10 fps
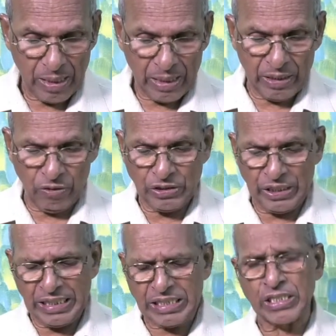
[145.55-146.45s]
You know,
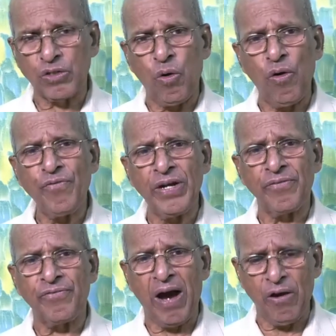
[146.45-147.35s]
Jesus often
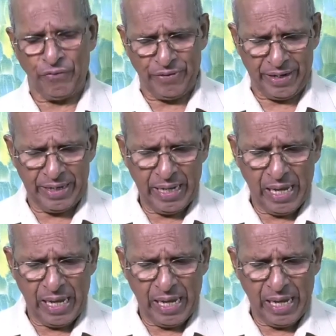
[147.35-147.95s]
found